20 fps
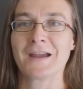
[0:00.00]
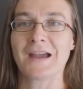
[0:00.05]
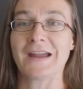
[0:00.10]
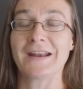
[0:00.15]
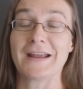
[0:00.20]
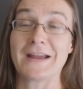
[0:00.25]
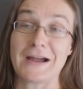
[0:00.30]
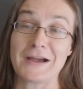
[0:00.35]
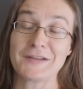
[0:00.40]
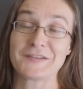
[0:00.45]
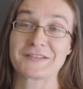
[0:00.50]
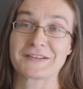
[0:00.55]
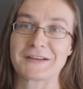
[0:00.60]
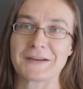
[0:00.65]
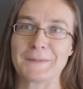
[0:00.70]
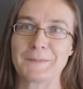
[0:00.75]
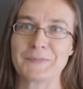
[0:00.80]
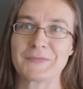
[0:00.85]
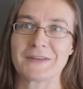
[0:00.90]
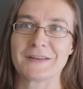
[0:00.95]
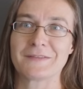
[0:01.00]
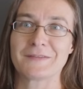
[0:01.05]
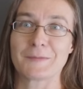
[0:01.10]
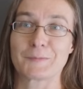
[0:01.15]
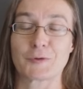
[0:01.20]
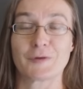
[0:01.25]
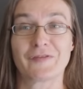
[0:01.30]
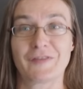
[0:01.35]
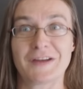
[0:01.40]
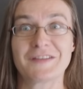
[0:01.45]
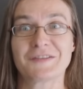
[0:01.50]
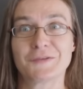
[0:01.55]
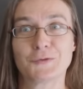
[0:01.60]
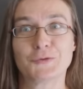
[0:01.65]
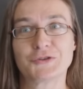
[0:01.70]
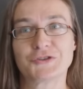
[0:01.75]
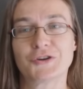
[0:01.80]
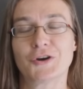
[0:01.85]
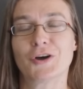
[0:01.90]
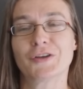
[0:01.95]
And I asked the professor
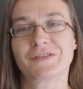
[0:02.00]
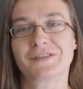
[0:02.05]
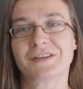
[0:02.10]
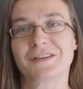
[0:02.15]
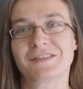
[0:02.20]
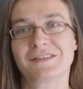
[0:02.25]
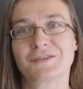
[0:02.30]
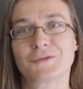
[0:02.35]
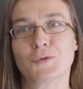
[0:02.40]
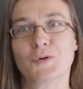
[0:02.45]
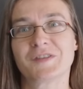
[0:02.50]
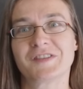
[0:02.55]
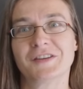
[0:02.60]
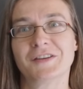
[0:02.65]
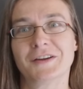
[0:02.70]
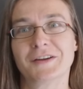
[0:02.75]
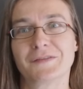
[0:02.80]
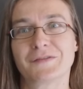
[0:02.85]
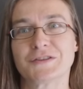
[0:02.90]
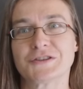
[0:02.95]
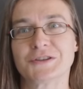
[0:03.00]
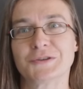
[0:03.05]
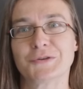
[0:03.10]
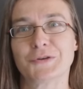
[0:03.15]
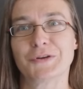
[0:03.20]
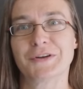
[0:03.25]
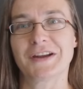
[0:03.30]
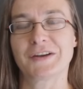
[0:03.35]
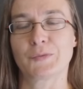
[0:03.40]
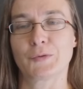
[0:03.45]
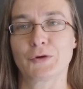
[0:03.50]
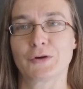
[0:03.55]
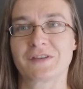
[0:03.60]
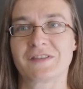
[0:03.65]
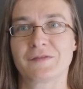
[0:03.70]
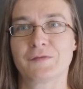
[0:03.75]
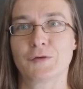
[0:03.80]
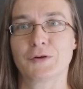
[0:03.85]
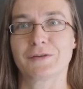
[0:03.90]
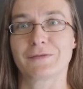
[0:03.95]
who taught this course on artificial neural
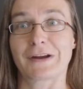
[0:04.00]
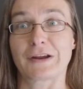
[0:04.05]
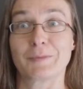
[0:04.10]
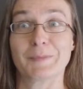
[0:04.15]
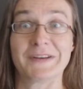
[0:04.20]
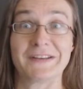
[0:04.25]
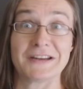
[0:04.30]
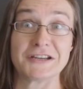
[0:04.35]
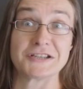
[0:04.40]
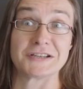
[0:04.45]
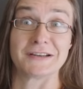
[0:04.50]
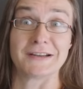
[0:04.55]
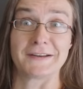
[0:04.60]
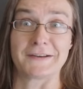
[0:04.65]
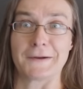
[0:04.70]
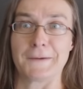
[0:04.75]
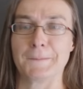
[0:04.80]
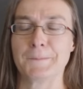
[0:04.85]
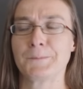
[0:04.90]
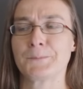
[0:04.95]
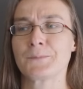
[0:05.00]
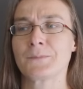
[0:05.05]
networks for a recommendation letter.